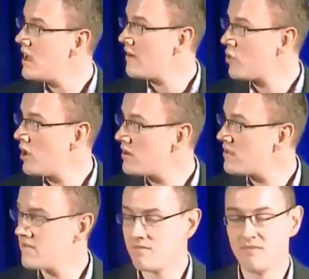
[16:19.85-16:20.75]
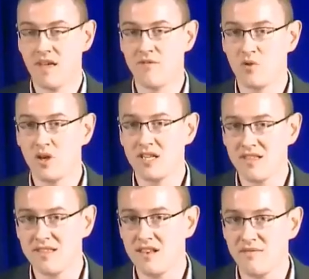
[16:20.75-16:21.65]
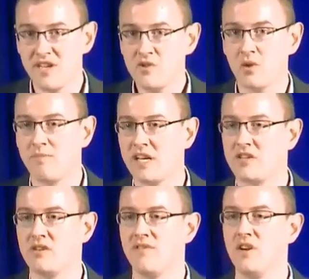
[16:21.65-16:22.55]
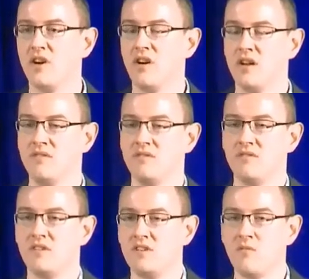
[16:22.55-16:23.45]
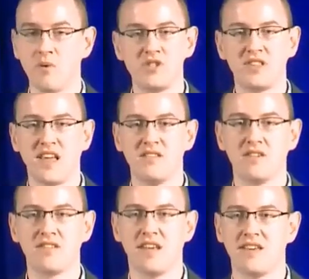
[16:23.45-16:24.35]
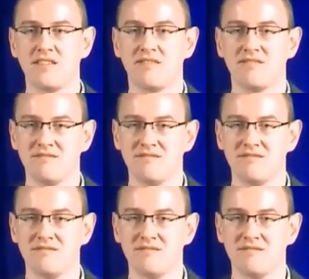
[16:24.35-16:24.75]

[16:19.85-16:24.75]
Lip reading: And of course, if you look at this individual picture of a neuron, what would you say it looks like?